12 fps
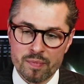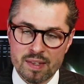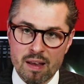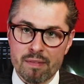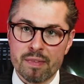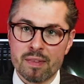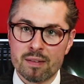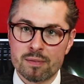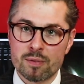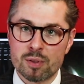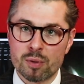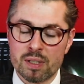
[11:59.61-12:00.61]
depth
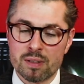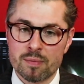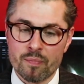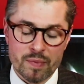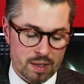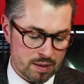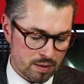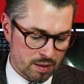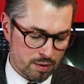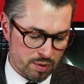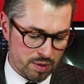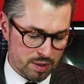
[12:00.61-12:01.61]
to it. And it's
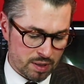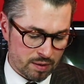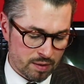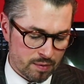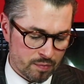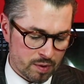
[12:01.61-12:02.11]
interesting